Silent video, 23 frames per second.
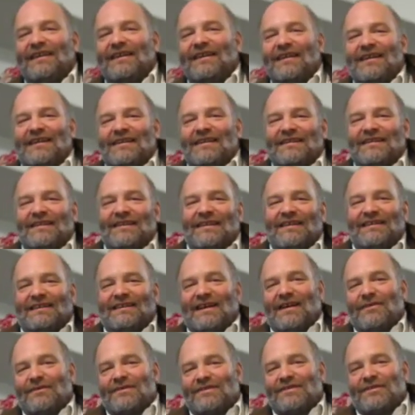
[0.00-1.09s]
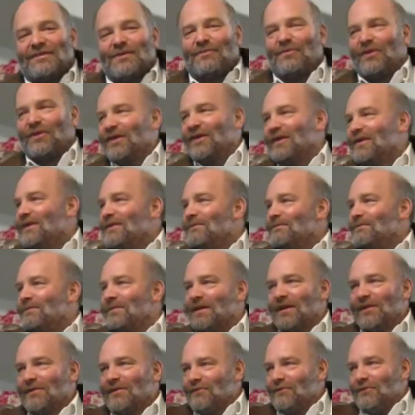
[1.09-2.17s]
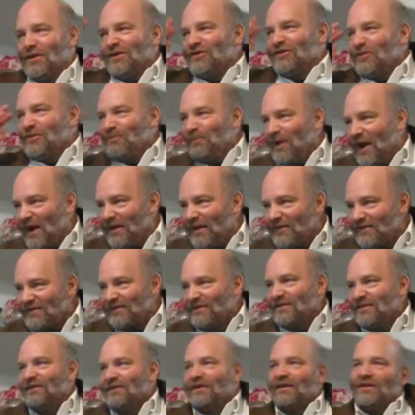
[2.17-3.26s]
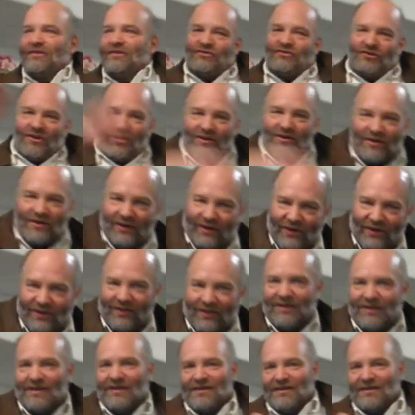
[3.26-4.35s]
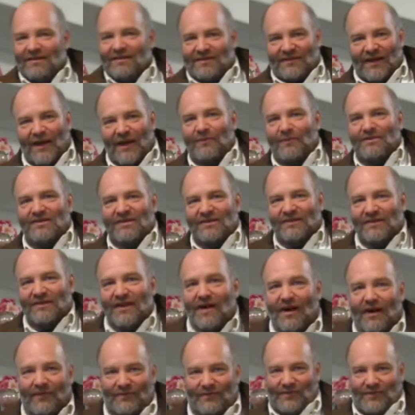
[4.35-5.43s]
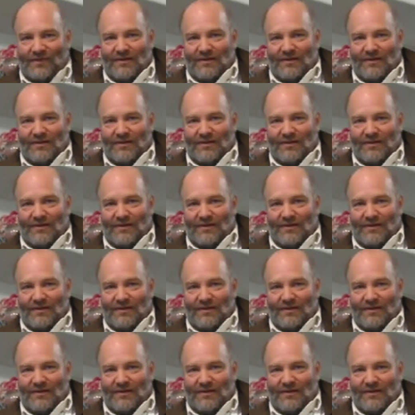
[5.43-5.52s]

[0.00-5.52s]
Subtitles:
And that was super. Richard Patterson and John Hall, that was enough.